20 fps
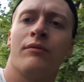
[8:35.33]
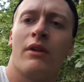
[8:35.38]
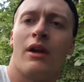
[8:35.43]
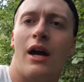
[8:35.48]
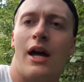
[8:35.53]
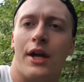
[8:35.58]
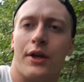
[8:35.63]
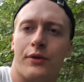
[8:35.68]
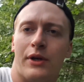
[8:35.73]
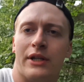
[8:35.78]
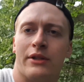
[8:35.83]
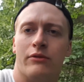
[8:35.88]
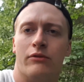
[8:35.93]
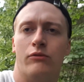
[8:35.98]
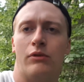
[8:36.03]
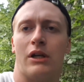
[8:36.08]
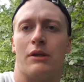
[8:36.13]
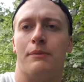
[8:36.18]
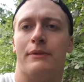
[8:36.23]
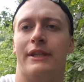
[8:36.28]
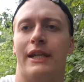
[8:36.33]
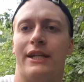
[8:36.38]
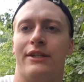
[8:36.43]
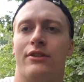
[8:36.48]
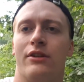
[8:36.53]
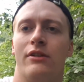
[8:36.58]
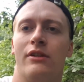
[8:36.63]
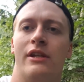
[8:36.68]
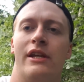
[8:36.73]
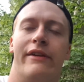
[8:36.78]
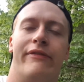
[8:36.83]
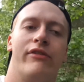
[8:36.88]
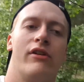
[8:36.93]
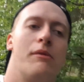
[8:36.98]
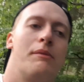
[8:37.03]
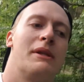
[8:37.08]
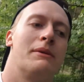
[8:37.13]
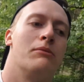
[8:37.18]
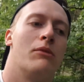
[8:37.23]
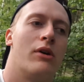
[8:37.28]
A great recommendation, if you're a
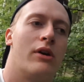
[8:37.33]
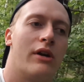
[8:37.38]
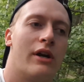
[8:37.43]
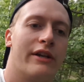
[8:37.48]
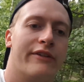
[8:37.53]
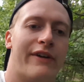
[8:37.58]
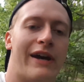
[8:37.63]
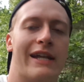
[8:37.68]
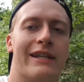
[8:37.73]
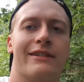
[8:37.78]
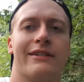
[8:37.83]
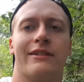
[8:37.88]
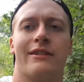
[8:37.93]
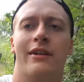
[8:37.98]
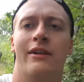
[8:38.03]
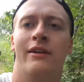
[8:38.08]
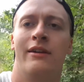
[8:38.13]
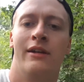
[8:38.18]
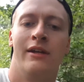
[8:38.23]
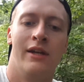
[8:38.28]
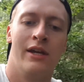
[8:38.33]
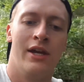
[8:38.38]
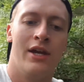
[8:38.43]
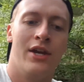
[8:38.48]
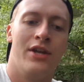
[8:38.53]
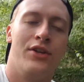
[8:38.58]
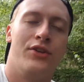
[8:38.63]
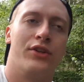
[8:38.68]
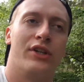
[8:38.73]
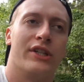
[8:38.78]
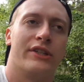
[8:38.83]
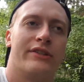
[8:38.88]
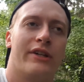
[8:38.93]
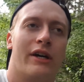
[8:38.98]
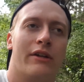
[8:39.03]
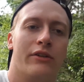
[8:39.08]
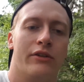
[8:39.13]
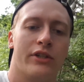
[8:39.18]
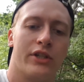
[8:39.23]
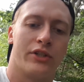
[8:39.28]
bit more advanced, you
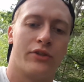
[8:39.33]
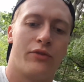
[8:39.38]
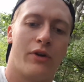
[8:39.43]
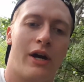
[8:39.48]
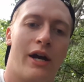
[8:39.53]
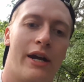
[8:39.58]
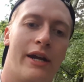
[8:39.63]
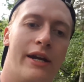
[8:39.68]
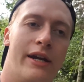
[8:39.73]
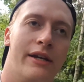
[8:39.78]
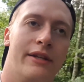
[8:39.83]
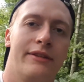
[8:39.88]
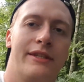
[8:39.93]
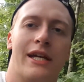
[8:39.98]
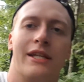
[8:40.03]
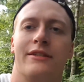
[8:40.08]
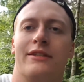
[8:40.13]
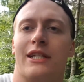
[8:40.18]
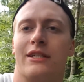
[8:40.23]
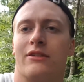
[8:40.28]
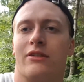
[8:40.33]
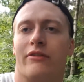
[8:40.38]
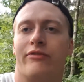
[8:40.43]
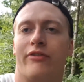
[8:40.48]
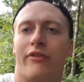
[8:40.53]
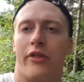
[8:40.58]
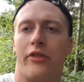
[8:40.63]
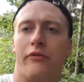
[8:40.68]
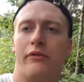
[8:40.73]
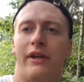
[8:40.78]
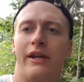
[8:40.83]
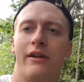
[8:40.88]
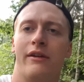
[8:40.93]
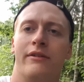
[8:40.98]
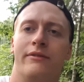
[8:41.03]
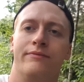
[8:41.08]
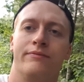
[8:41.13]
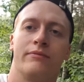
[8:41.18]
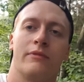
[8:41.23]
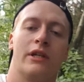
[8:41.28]
can try 10 sets of 3.
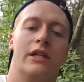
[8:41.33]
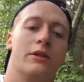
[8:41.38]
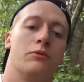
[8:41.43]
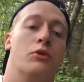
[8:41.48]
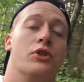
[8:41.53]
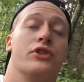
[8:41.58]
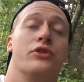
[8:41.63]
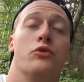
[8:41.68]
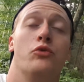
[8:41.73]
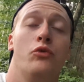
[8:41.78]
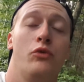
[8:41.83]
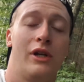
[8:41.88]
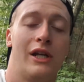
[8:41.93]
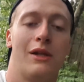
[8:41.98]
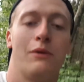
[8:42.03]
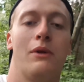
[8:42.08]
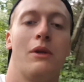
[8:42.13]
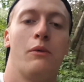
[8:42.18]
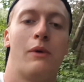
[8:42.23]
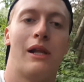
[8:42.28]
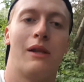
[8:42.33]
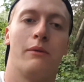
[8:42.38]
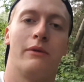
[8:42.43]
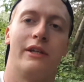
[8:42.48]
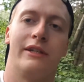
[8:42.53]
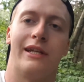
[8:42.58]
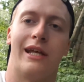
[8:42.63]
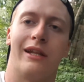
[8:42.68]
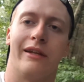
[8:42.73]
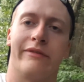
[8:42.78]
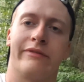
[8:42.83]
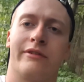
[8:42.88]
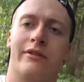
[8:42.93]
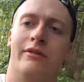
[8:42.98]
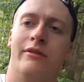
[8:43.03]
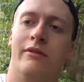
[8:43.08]
It works really well with the deadlift.